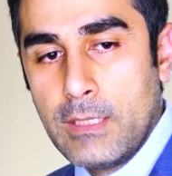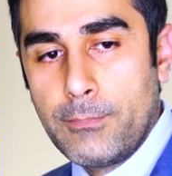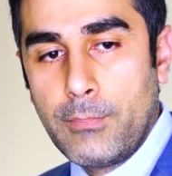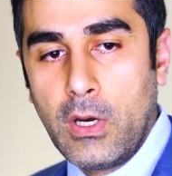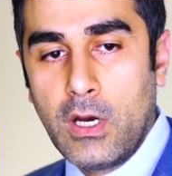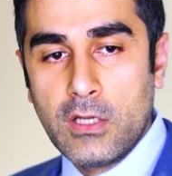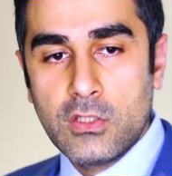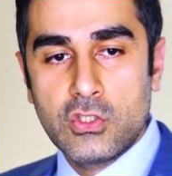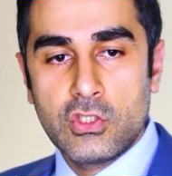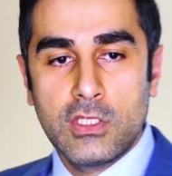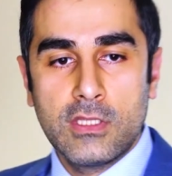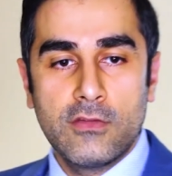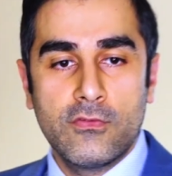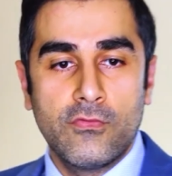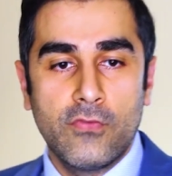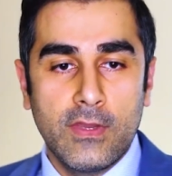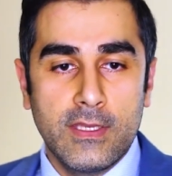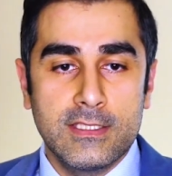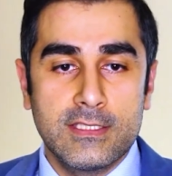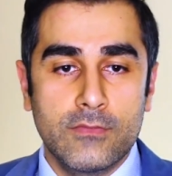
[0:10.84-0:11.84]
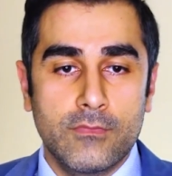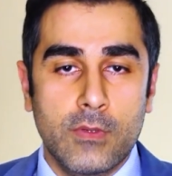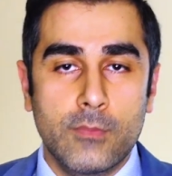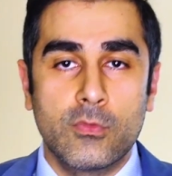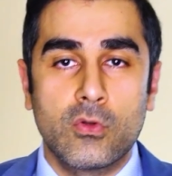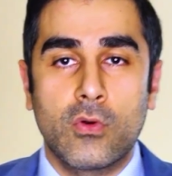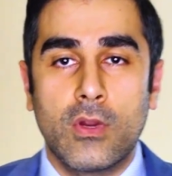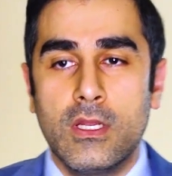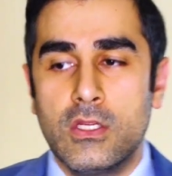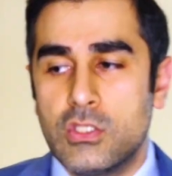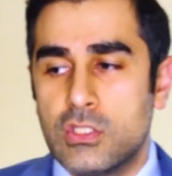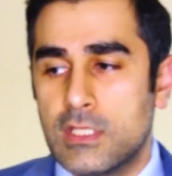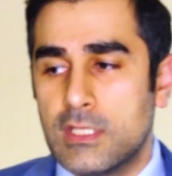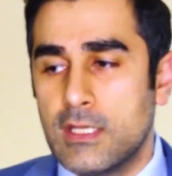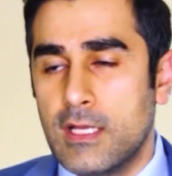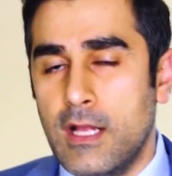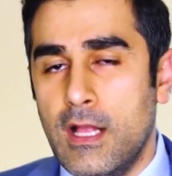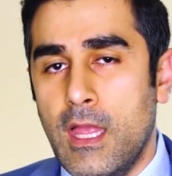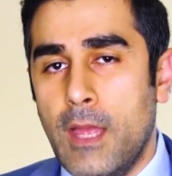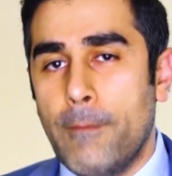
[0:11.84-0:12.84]
big punch in the face of
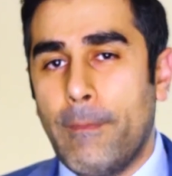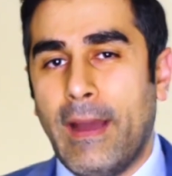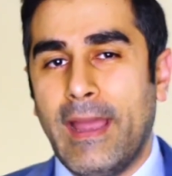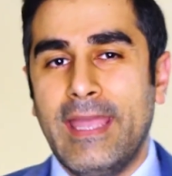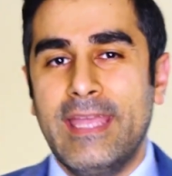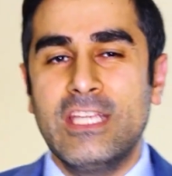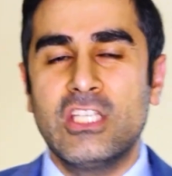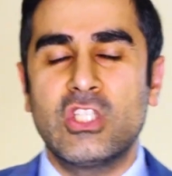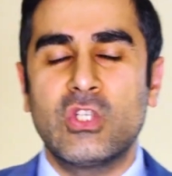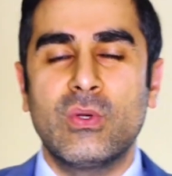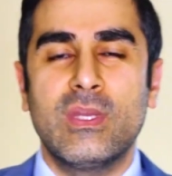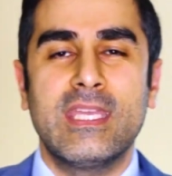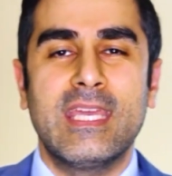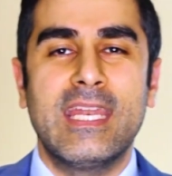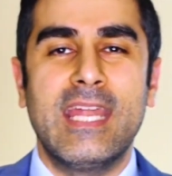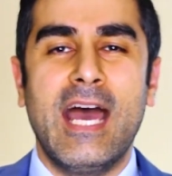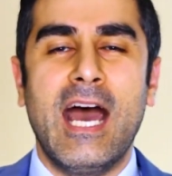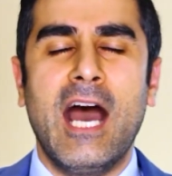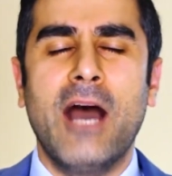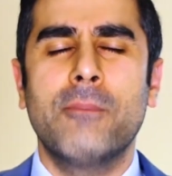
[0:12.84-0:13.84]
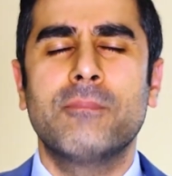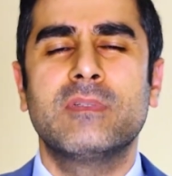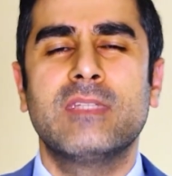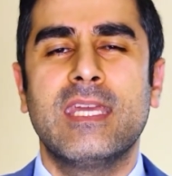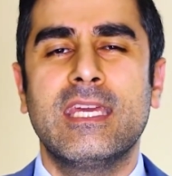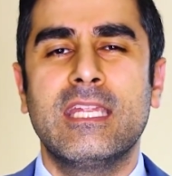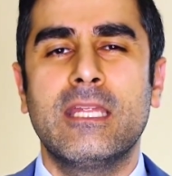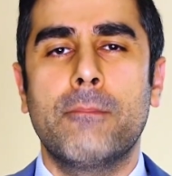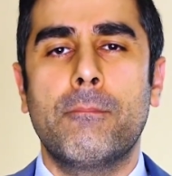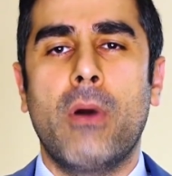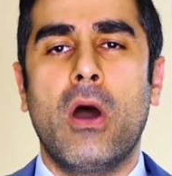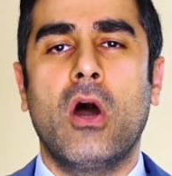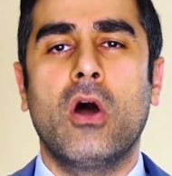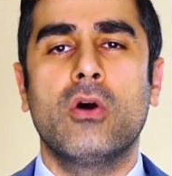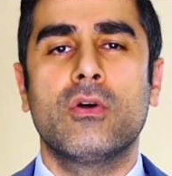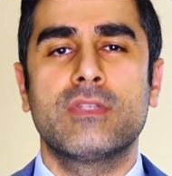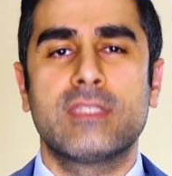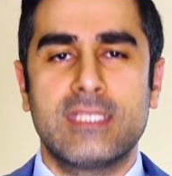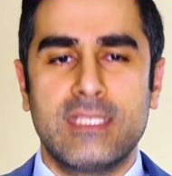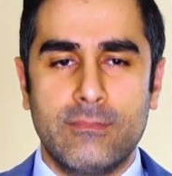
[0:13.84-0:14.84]
immigration by issuing an updated
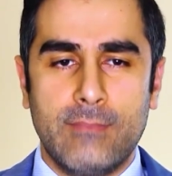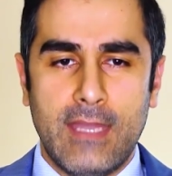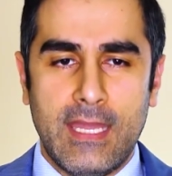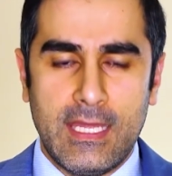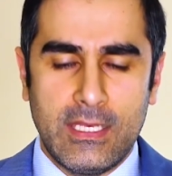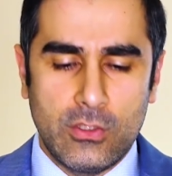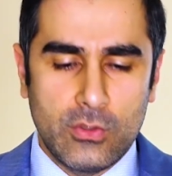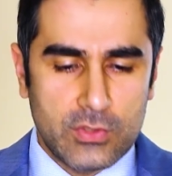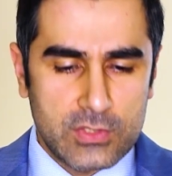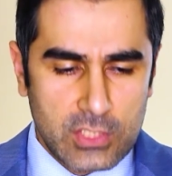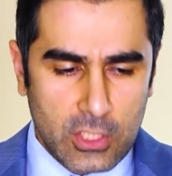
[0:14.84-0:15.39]
policy manual.